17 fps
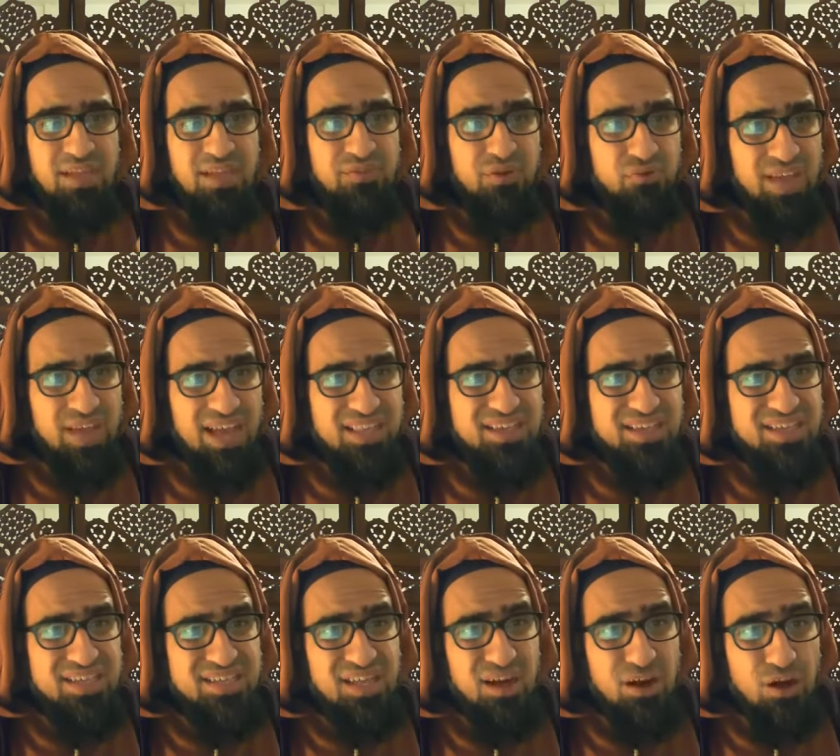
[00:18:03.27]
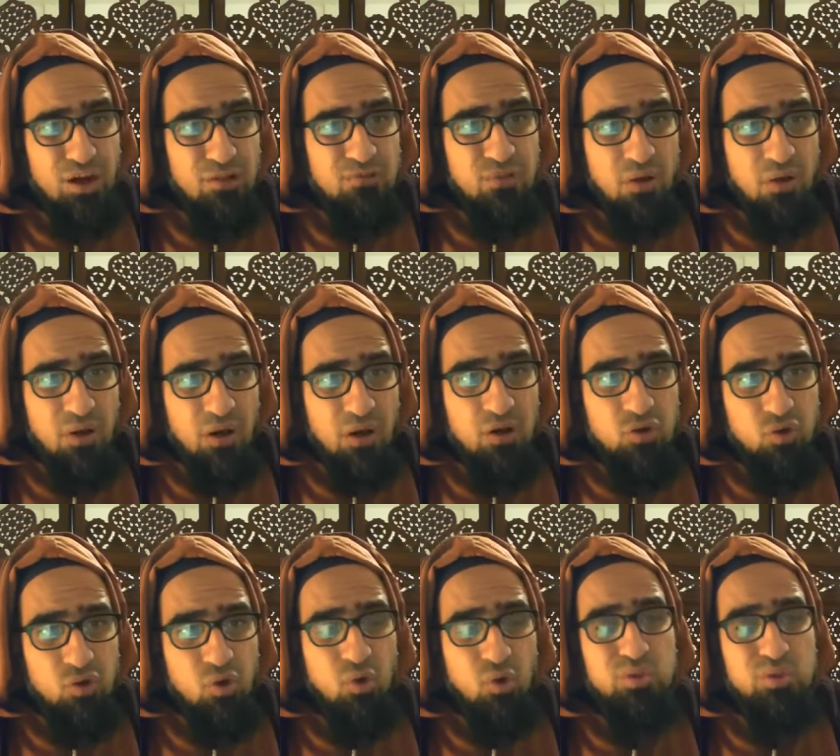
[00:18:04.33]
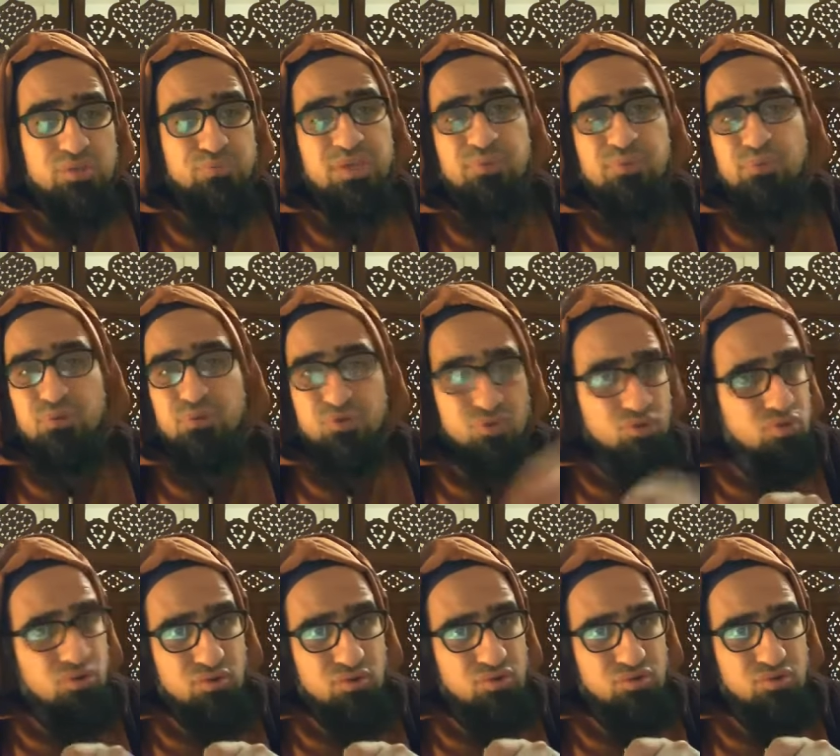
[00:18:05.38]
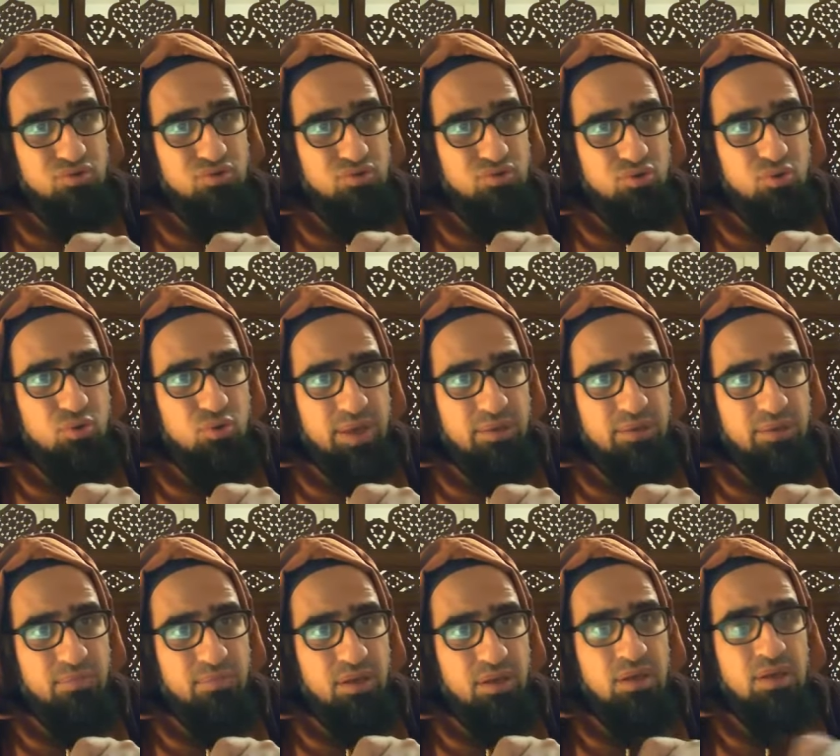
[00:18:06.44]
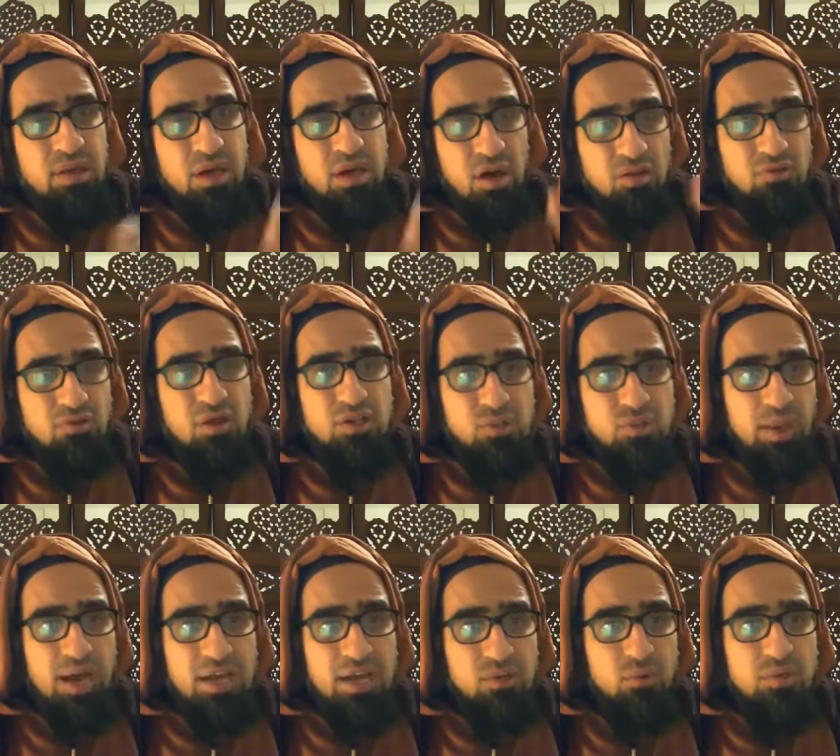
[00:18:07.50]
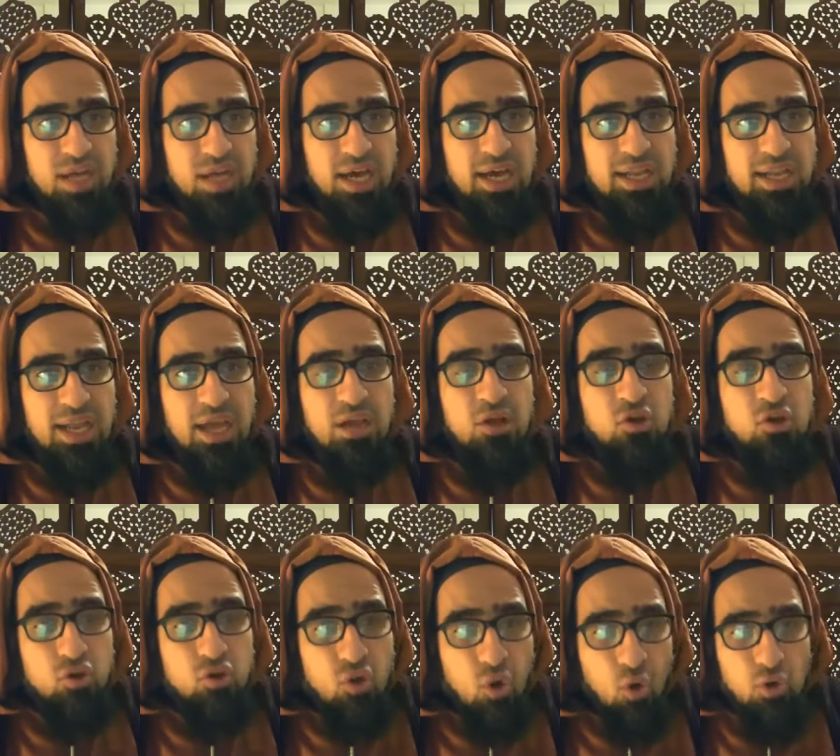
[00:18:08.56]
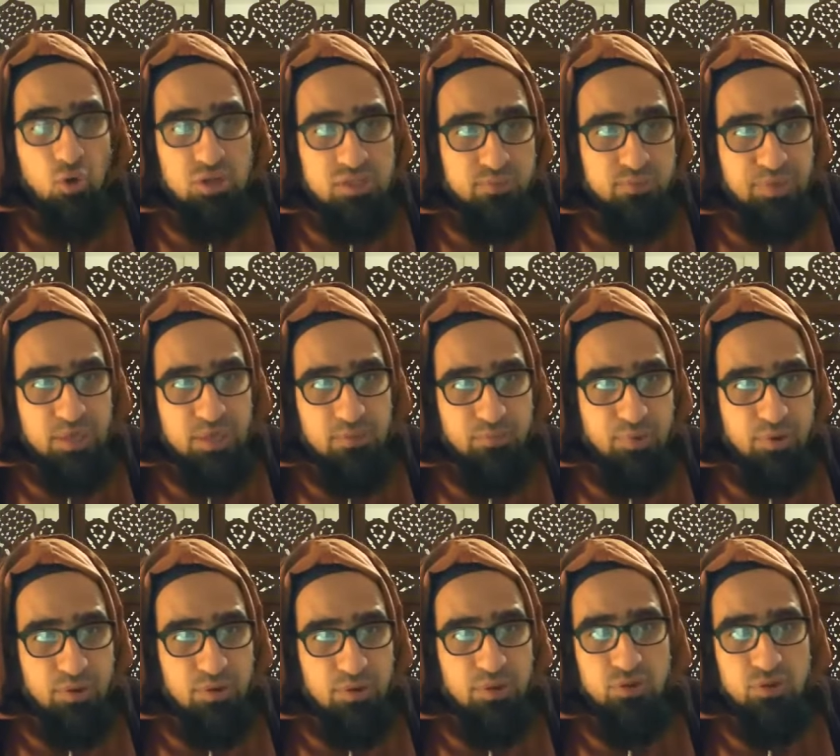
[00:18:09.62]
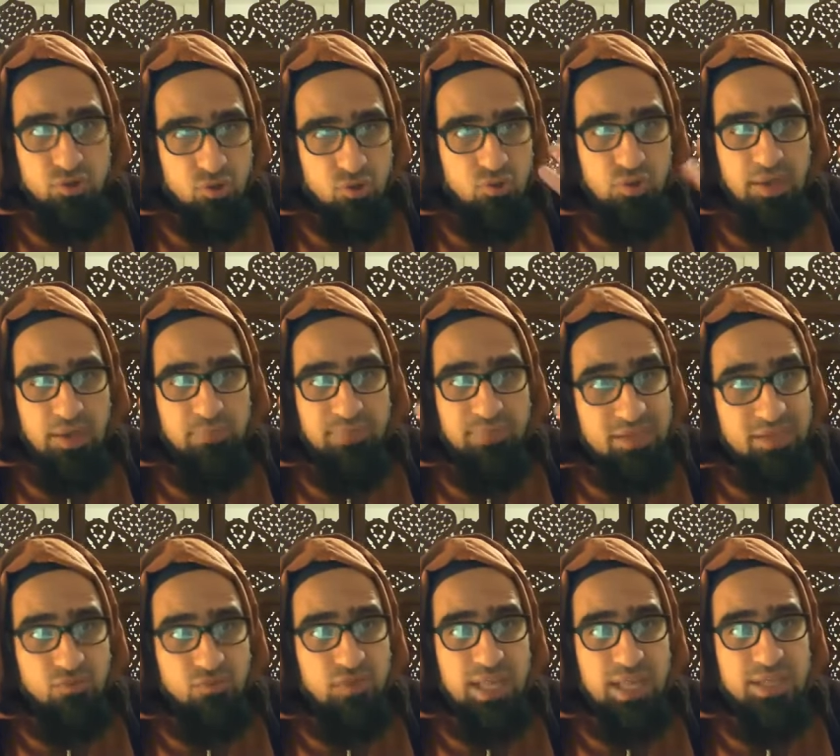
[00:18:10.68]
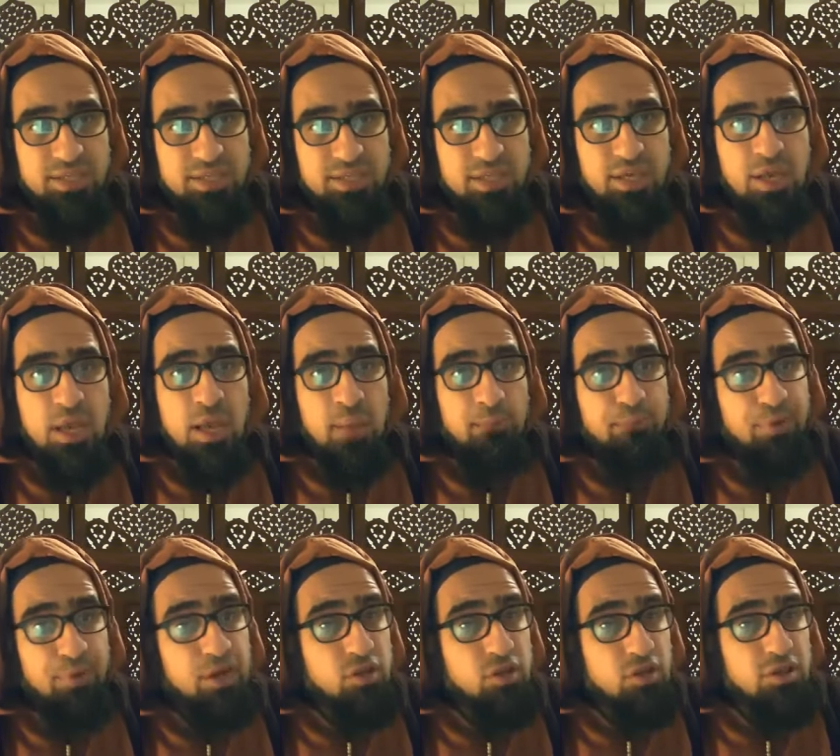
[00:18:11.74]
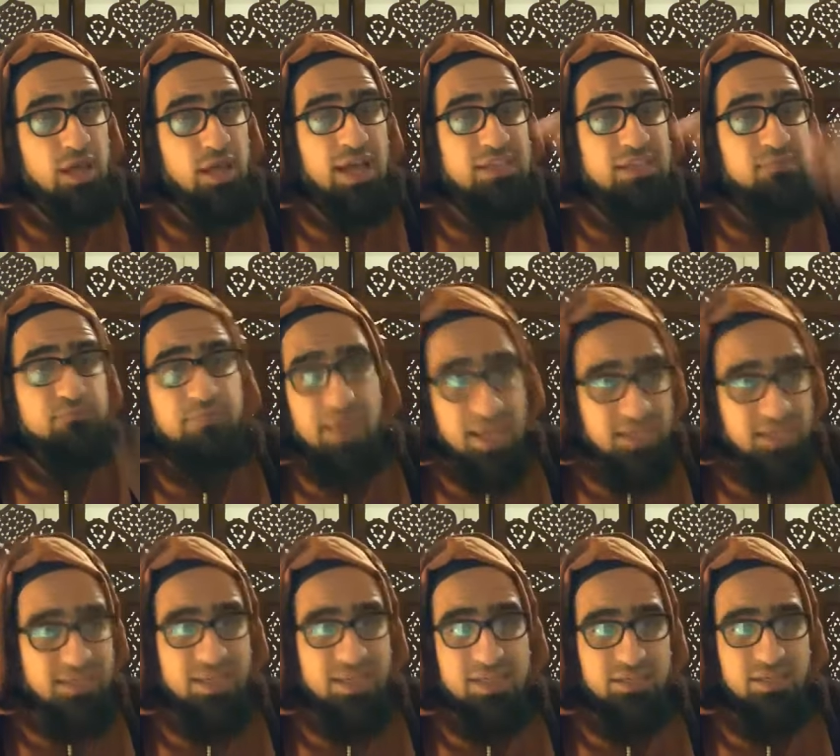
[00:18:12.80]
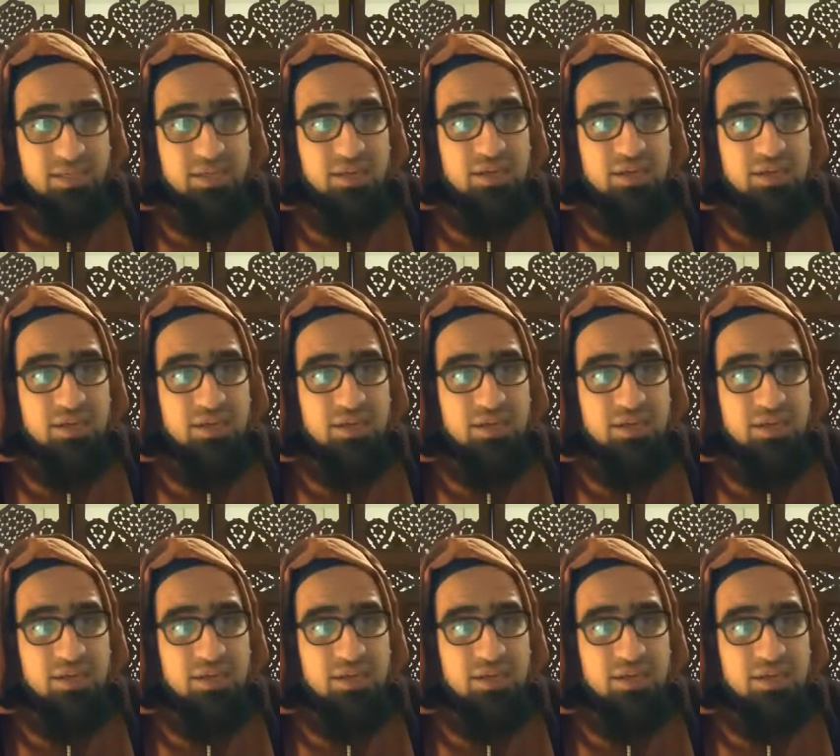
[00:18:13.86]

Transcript: the reality is that Allah calls people to, to him. Allah subhanahu wa ta'ala calls people to him. That's the reality. But Allah has made it,